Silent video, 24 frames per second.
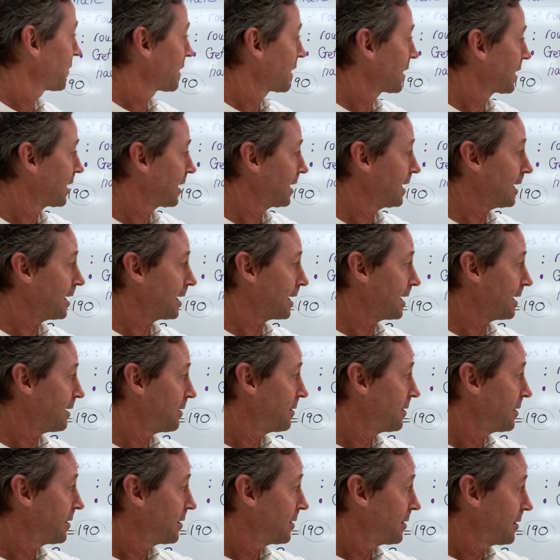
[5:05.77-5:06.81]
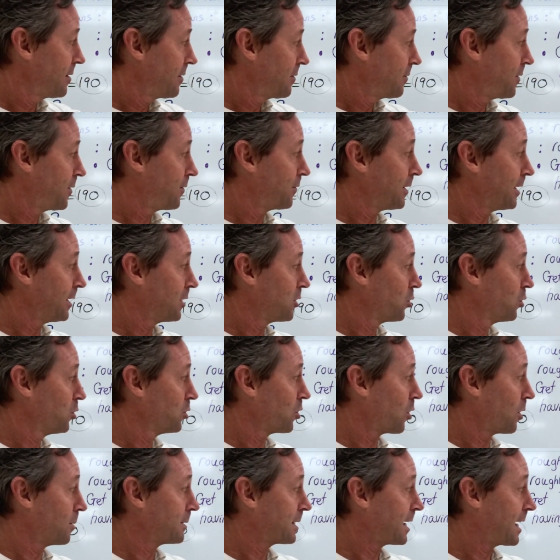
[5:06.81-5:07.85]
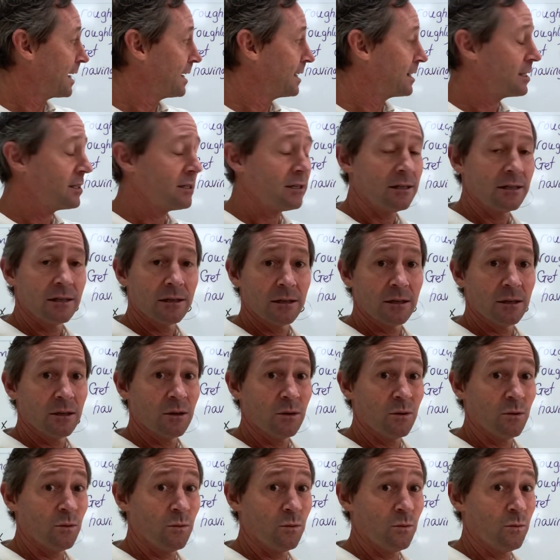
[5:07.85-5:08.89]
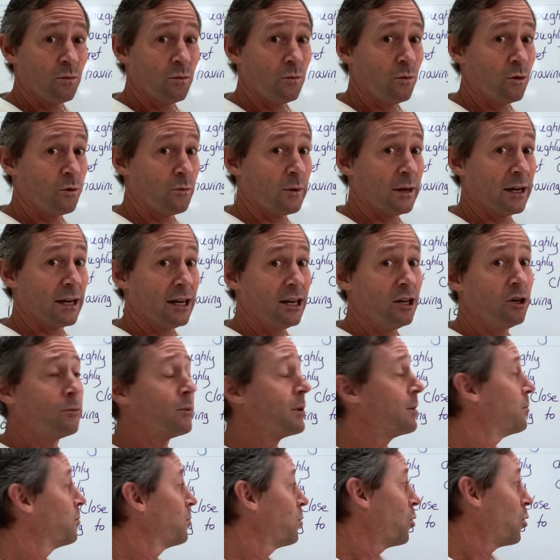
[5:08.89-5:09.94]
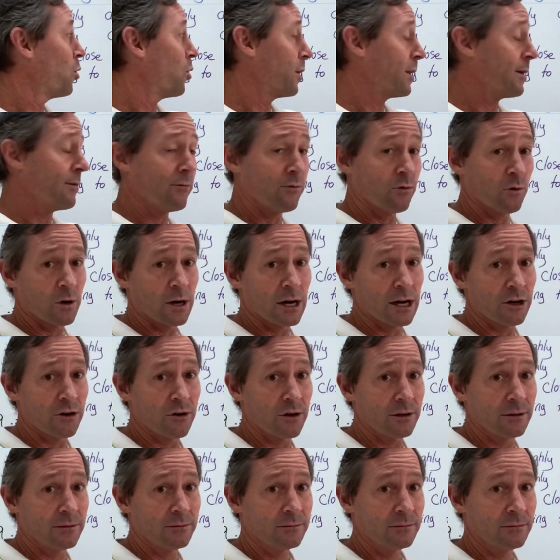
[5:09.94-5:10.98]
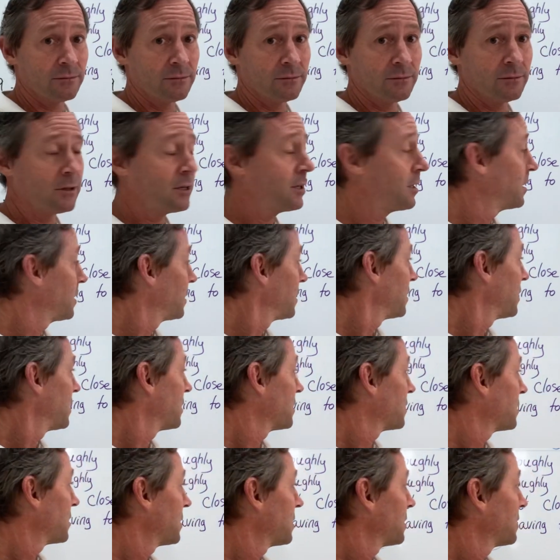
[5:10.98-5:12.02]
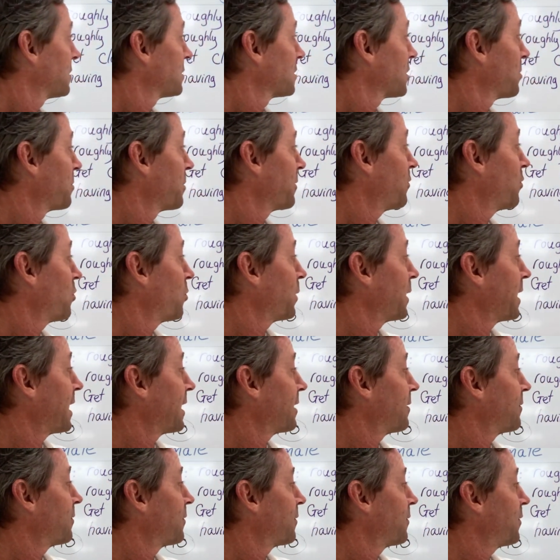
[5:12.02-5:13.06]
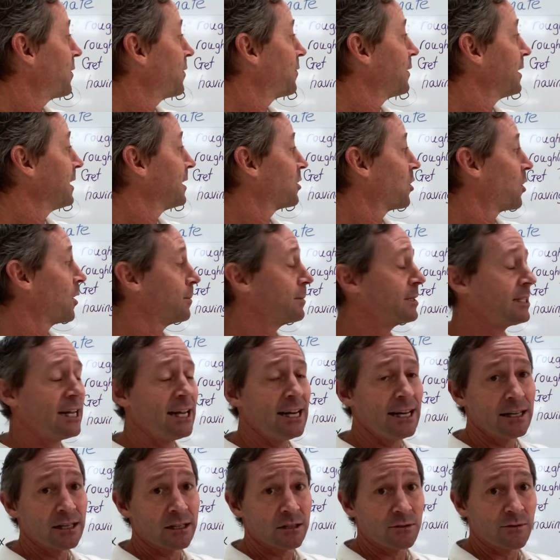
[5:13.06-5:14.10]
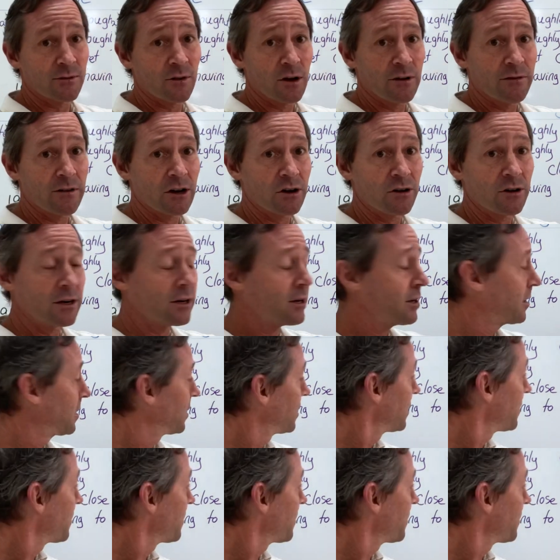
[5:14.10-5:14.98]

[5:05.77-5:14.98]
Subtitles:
Clearly, 52 times 8 would be a little bit more than 400. So before we had 50 times 10 was 500.